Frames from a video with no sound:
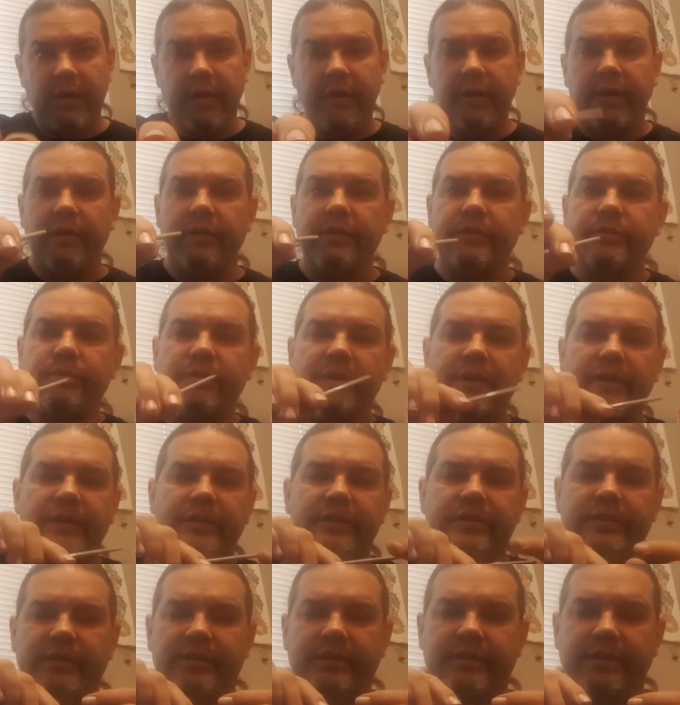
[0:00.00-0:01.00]
Now this one
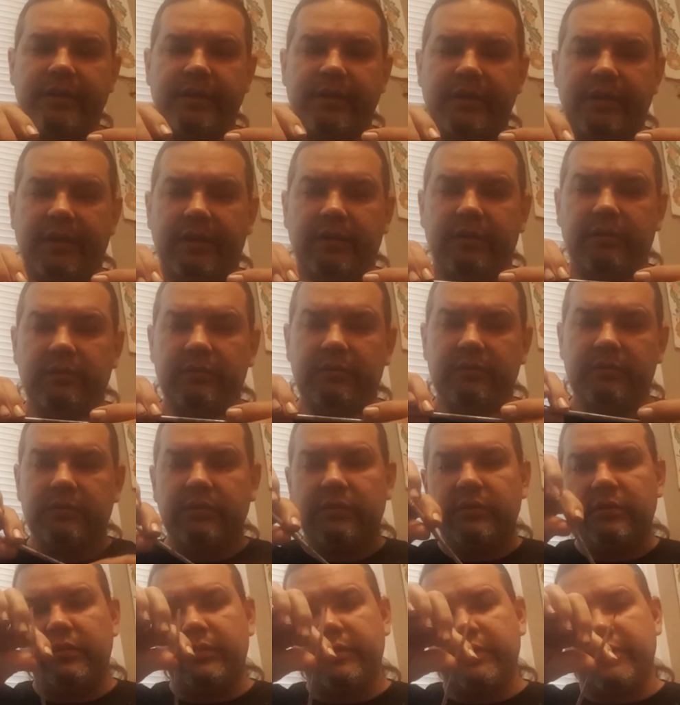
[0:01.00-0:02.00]
isn't a Citadel.
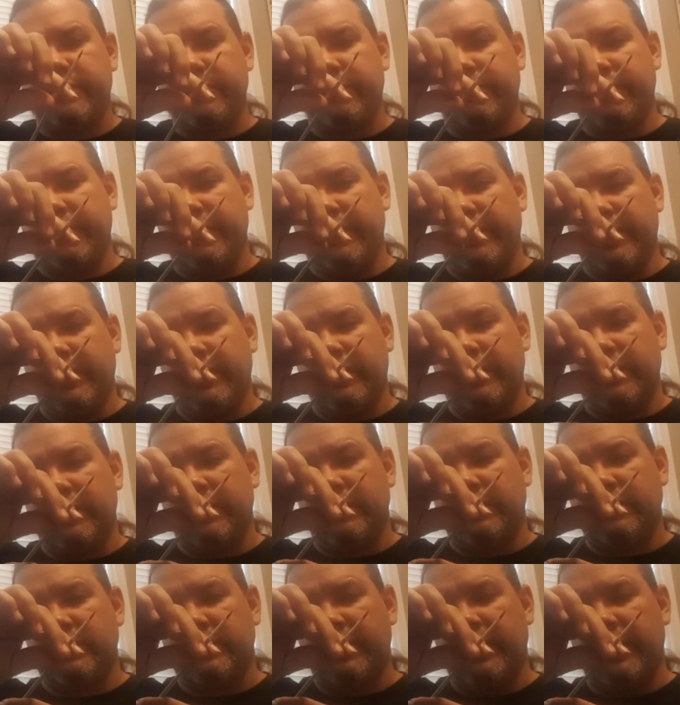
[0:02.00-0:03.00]
This one
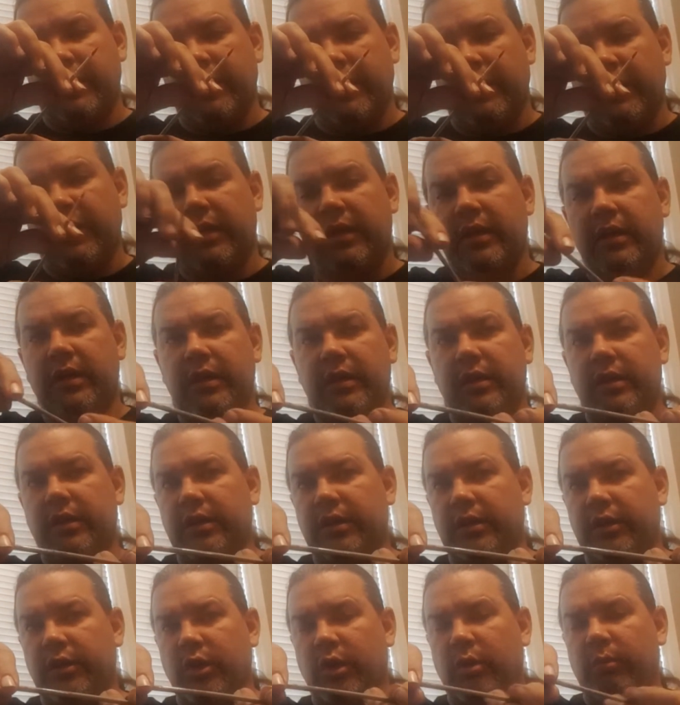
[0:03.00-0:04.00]
is a
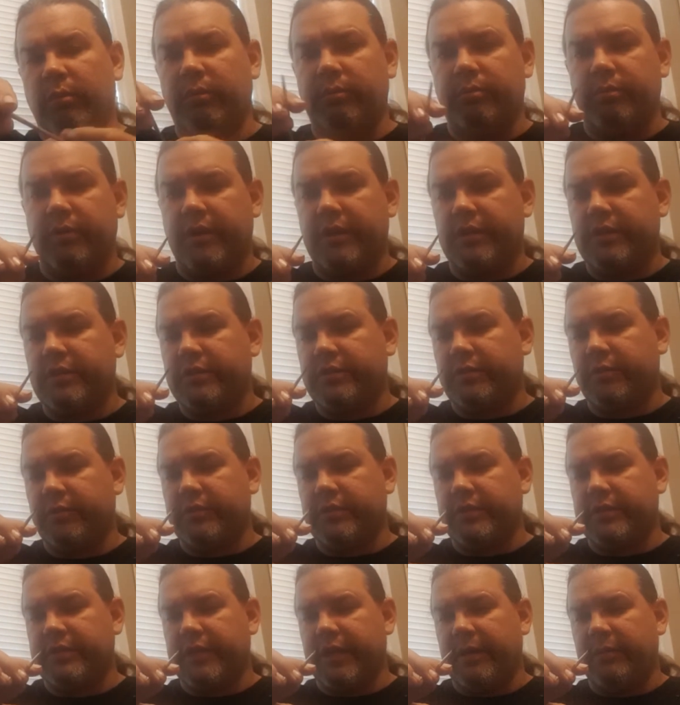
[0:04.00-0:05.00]
Noble brush, so it's
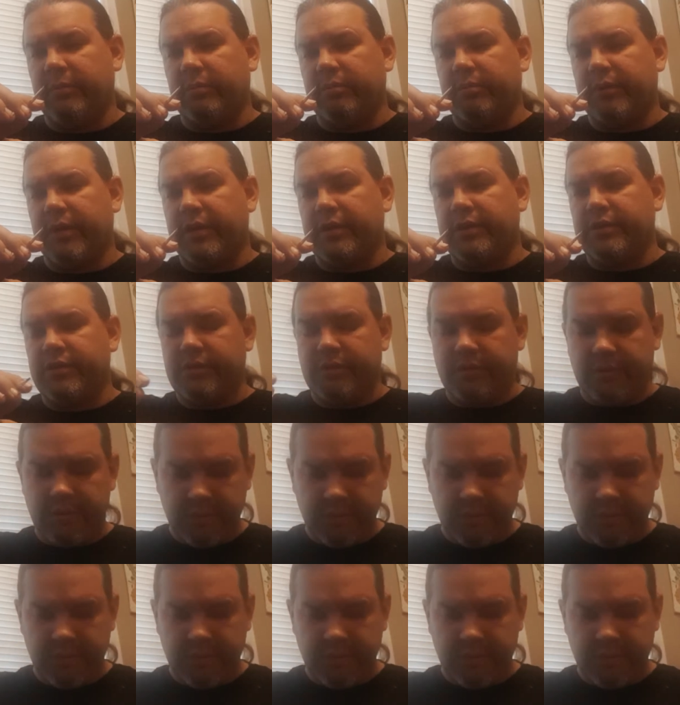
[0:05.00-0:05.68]
a sable brush.